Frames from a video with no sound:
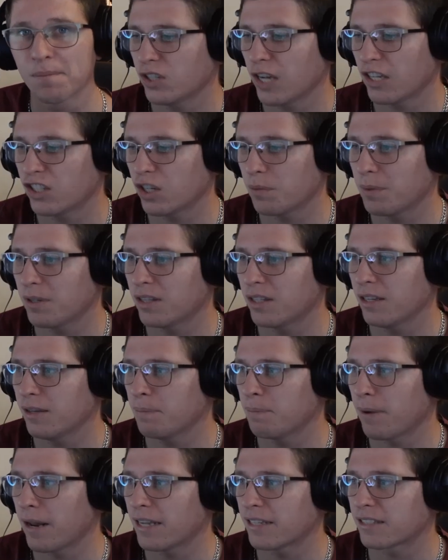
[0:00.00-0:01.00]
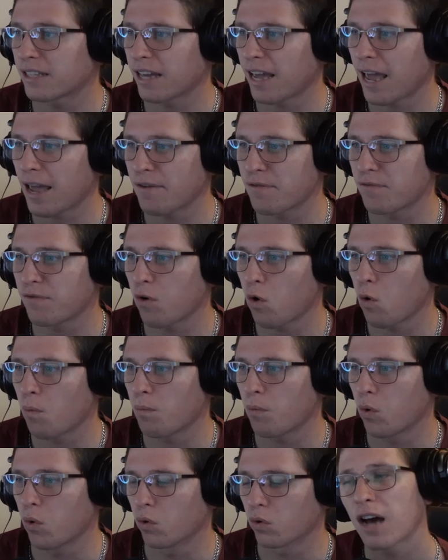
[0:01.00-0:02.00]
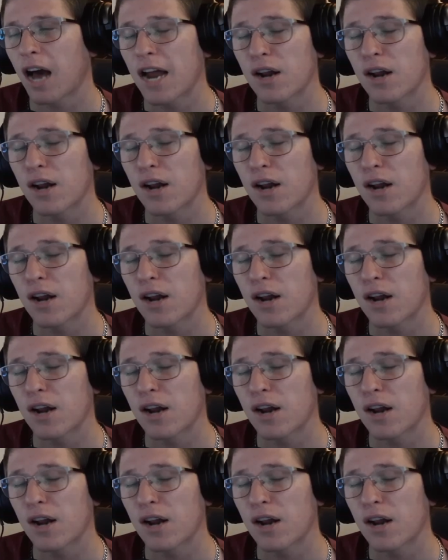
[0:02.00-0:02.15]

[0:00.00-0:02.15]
ChatGPT plays the f4 pawn.